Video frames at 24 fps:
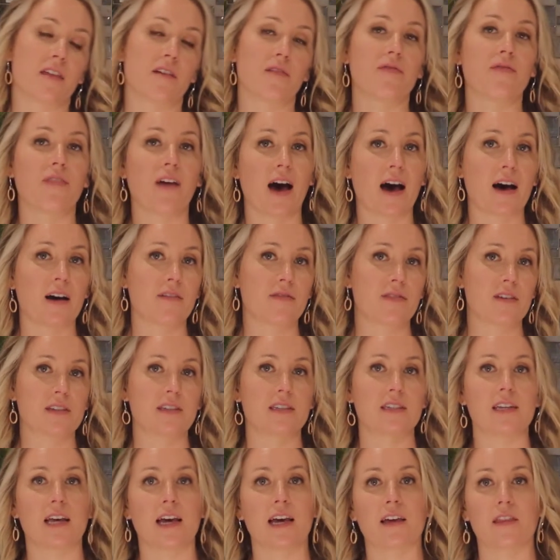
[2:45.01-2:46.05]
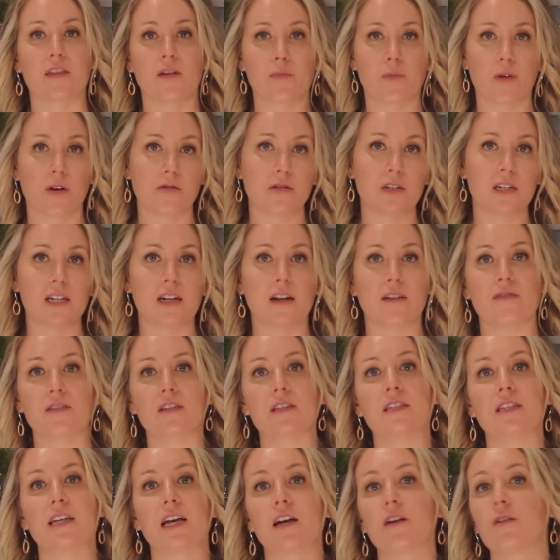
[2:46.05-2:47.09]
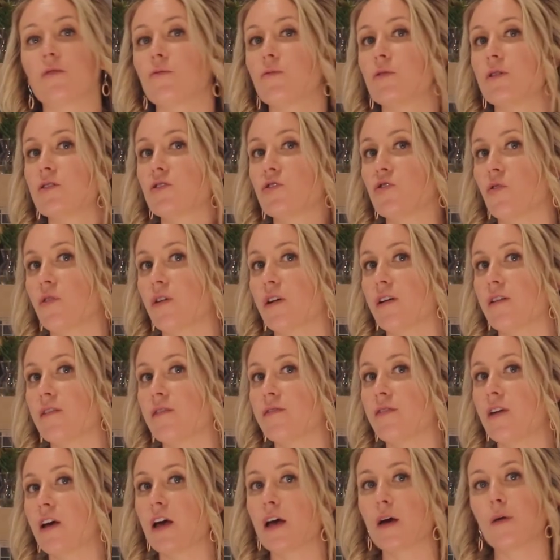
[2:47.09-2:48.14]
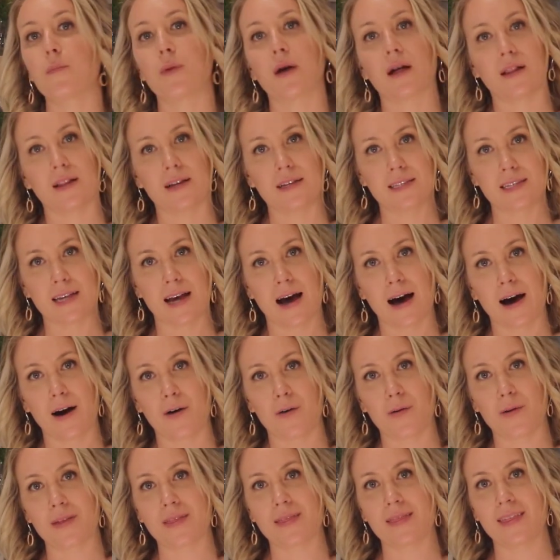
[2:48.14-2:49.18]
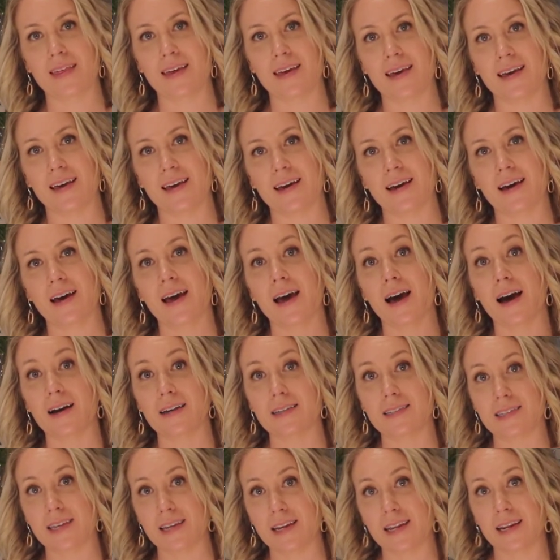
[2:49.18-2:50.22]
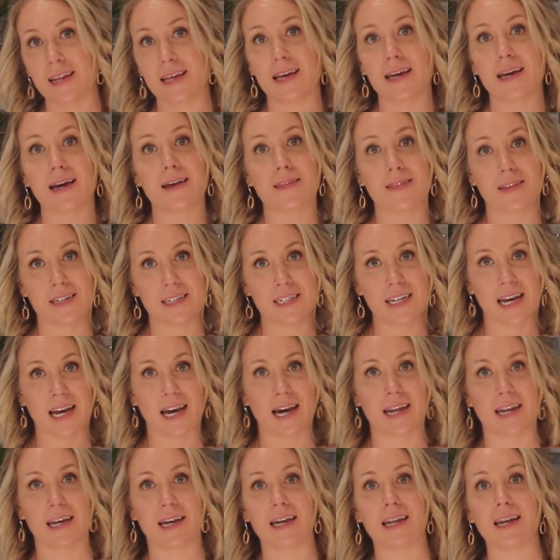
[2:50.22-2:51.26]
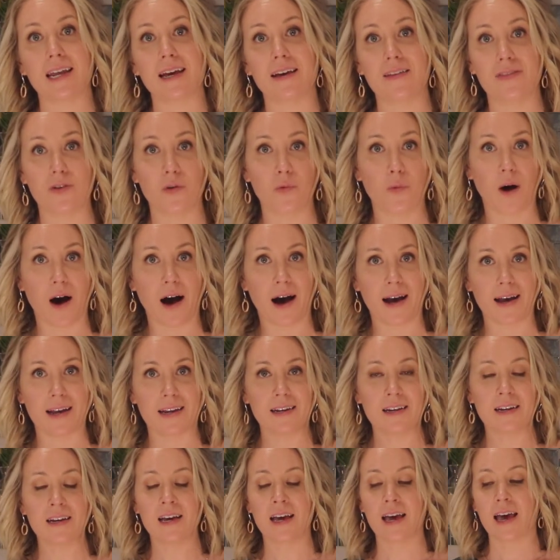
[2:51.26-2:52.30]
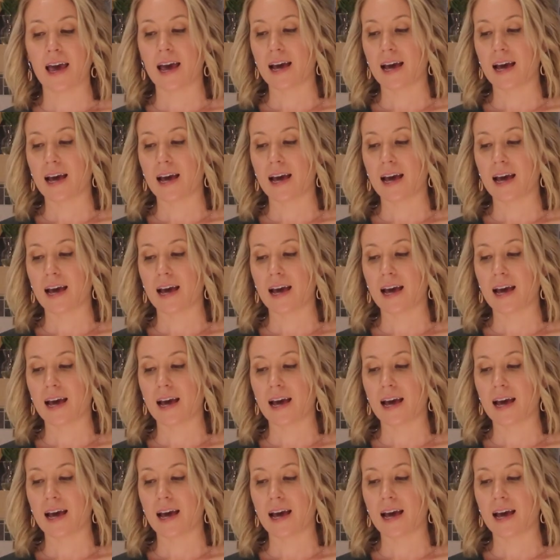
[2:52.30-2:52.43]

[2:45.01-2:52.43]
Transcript: the fat of the steak, the protein of the steak would sort of balance out the acidity and the tannin in the wine.